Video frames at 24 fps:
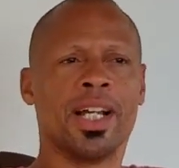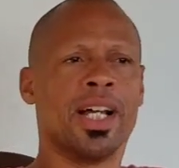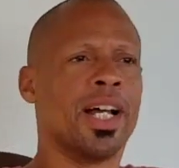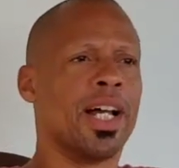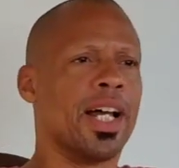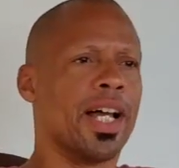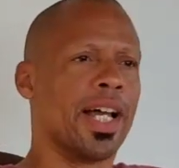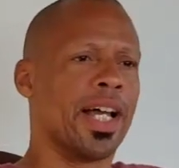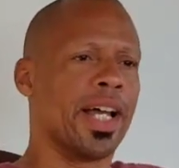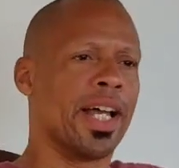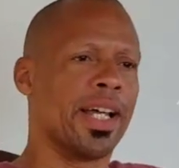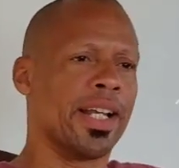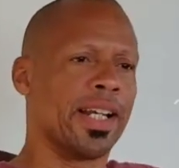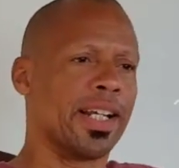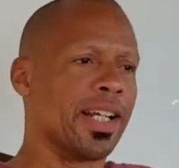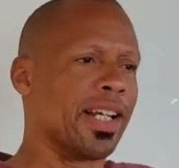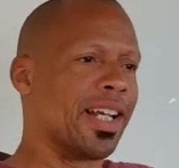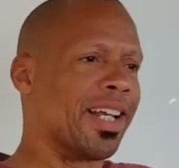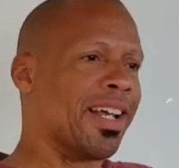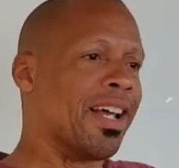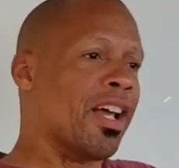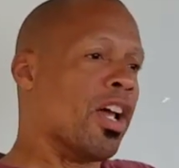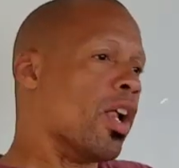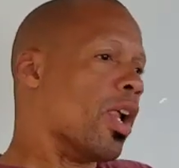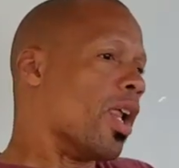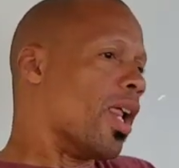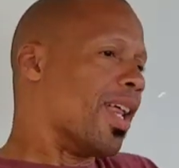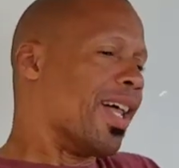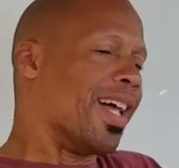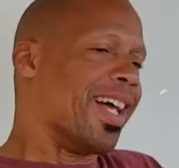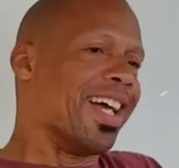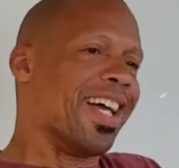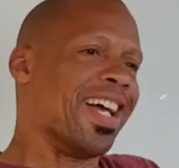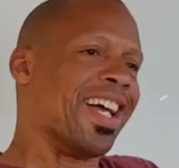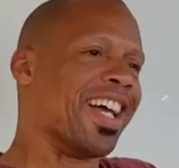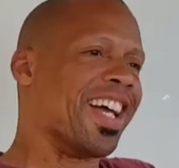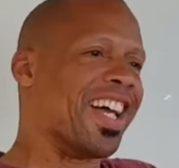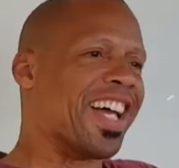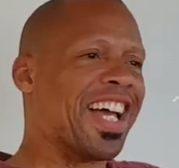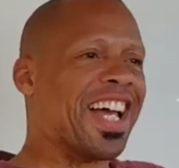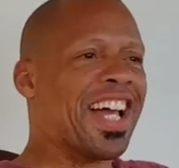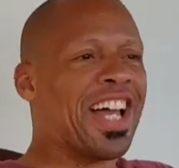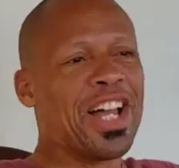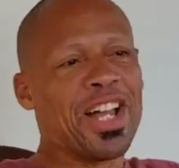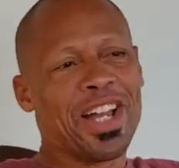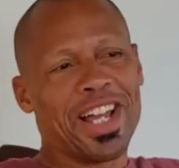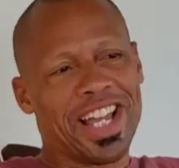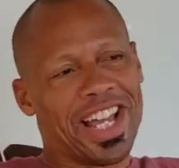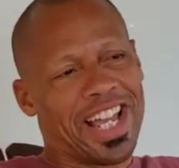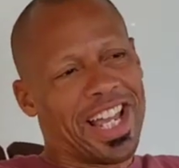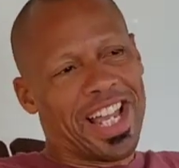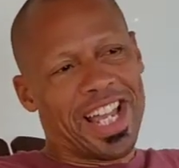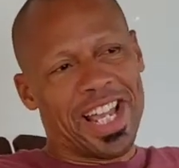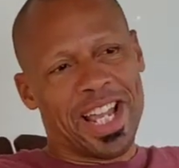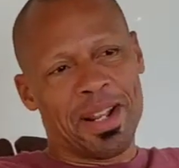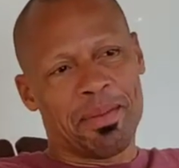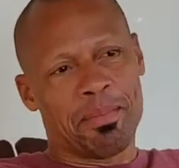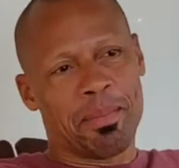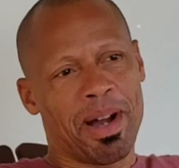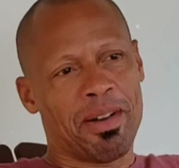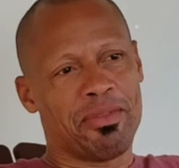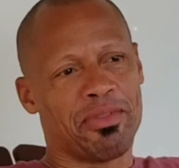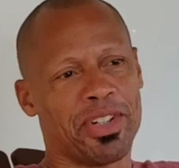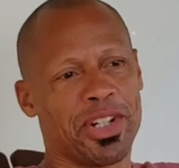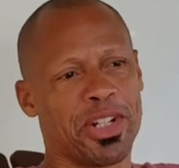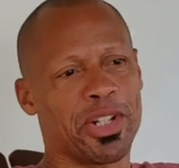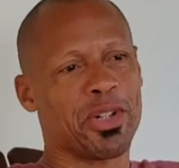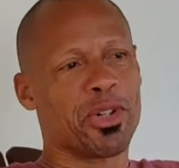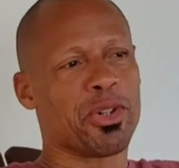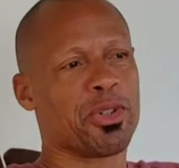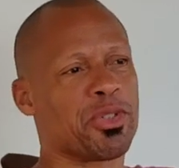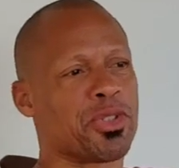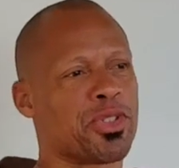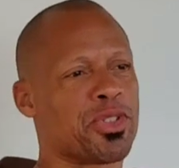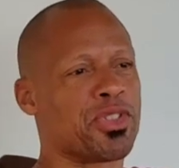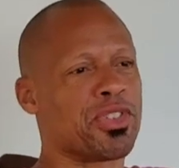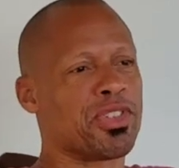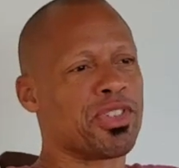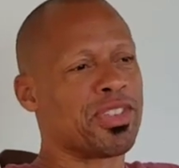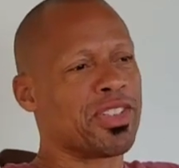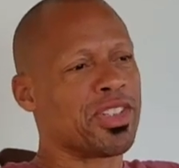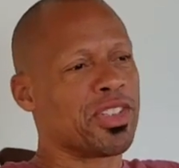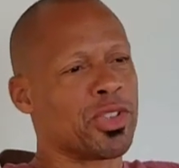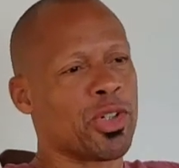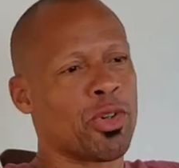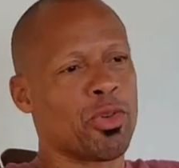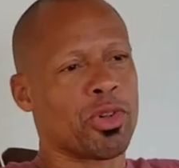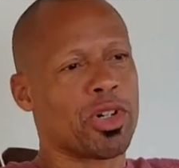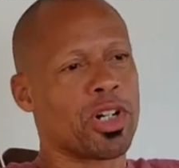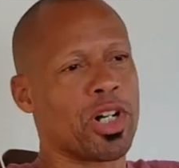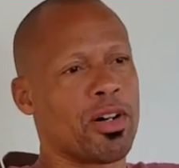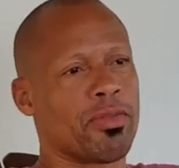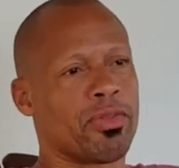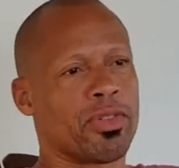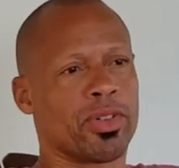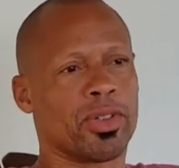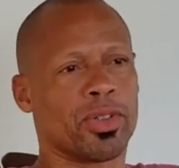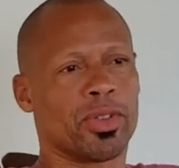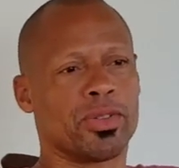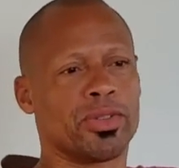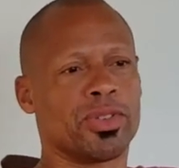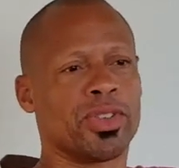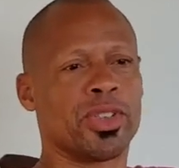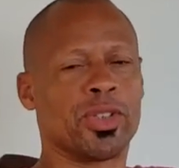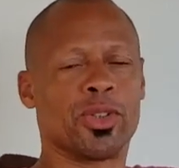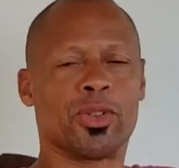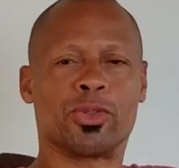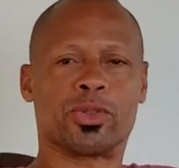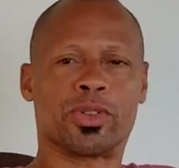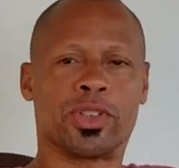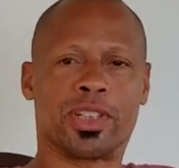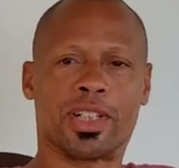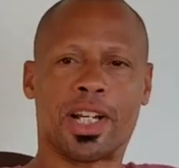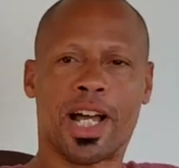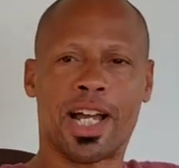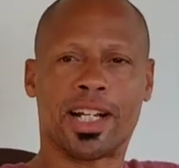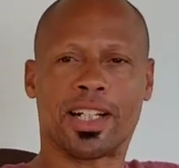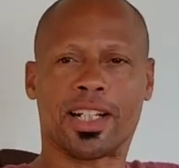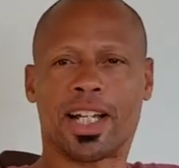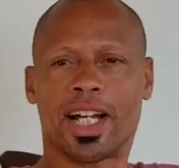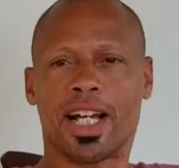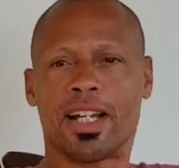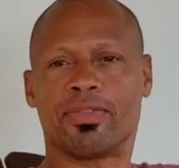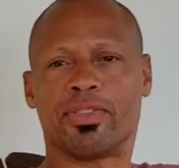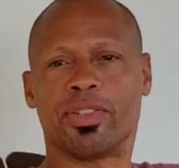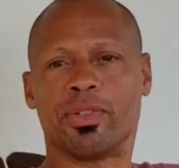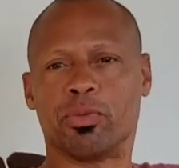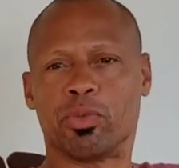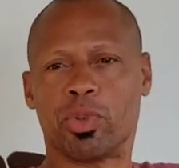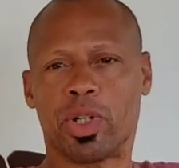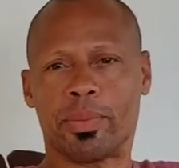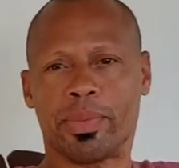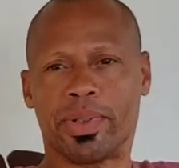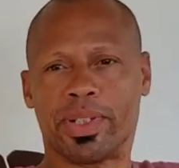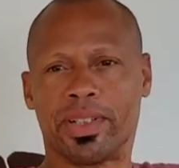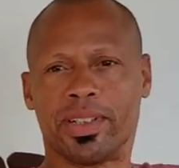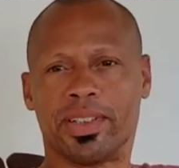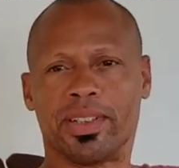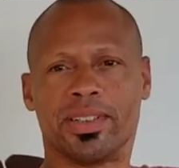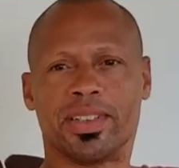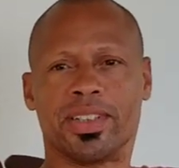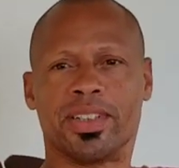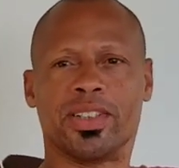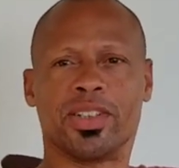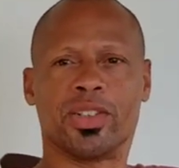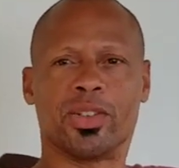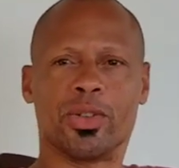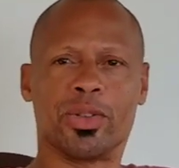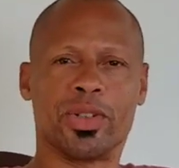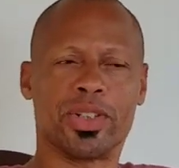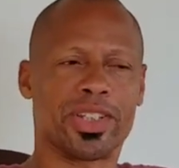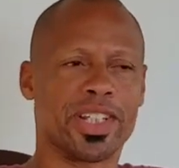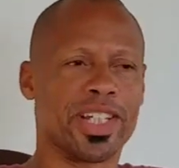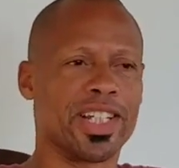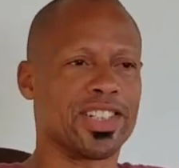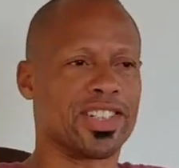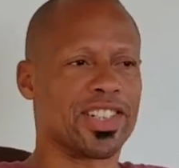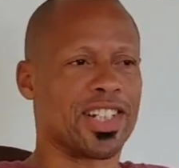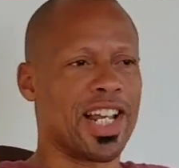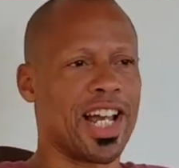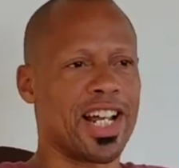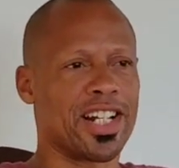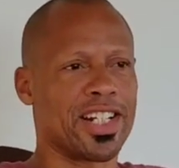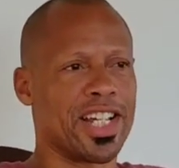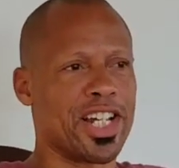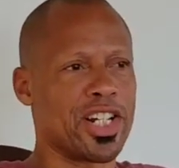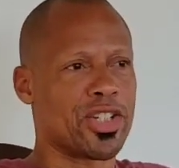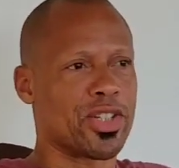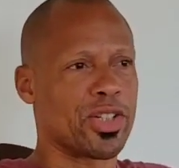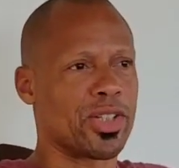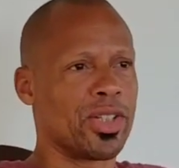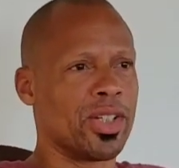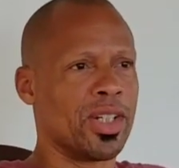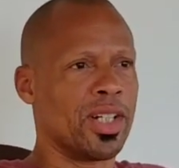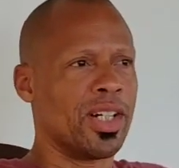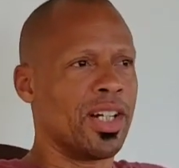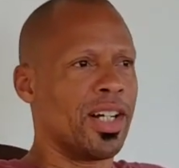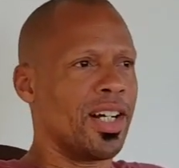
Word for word: Gotcha. And, my videos don't cover, you know, the nightlife and women and, uh-huh. and things of that nature.